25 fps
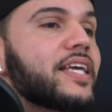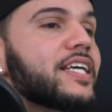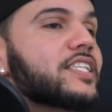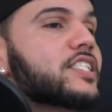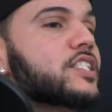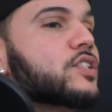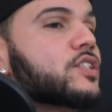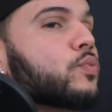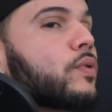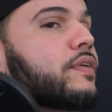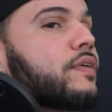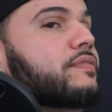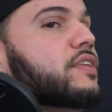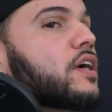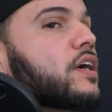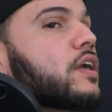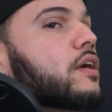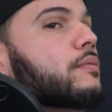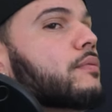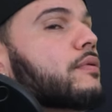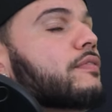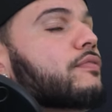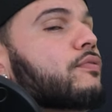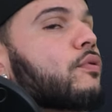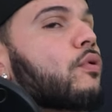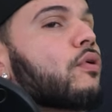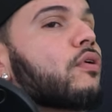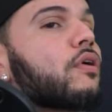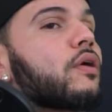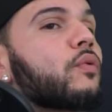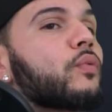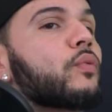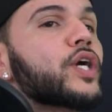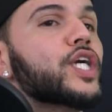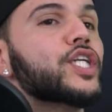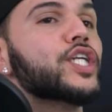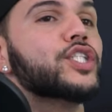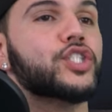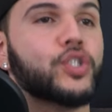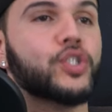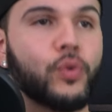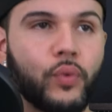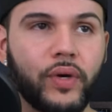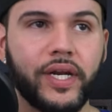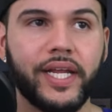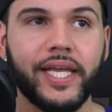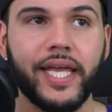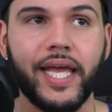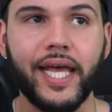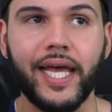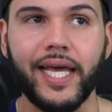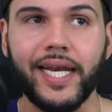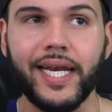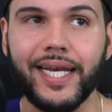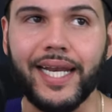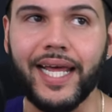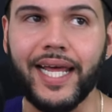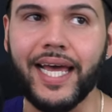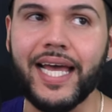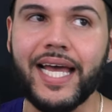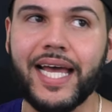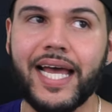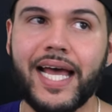Yes, we've done it before and we're gonna do it again.